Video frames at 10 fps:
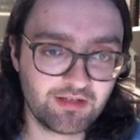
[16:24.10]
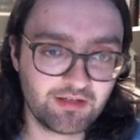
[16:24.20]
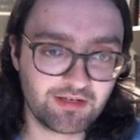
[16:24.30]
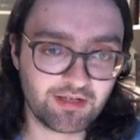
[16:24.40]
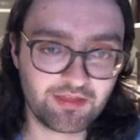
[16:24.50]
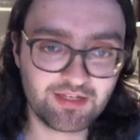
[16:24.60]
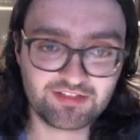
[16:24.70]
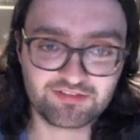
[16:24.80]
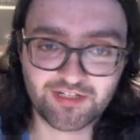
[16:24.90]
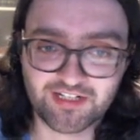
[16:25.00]
The thing
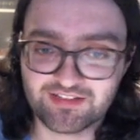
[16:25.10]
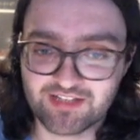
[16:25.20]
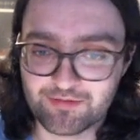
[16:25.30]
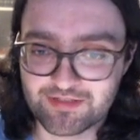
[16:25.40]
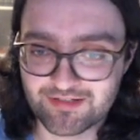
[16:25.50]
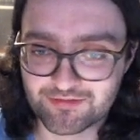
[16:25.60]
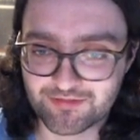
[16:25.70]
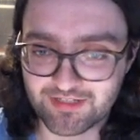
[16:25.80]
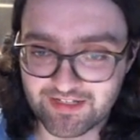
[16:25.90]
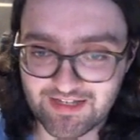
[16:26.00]
is, right now we don't
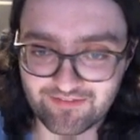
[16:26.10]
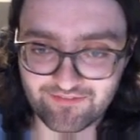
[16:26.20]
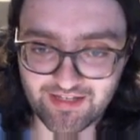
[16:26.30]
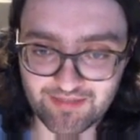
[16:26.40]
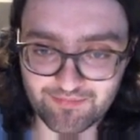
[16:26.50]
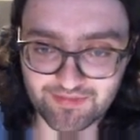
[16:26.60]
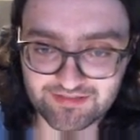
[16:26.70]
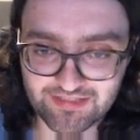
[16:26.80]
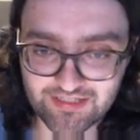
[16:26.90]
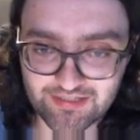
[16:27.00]
really have a
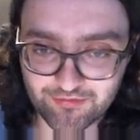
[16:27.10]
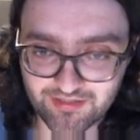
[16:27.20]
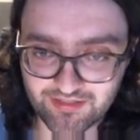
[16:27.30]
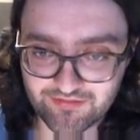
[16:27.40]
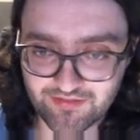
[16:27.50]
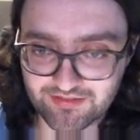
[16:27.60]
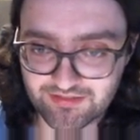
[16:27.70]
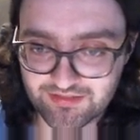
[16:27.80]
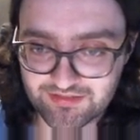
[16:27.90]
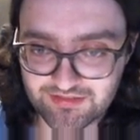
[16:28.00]
material
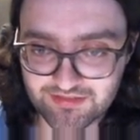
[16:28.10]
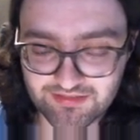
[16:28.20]
advantage.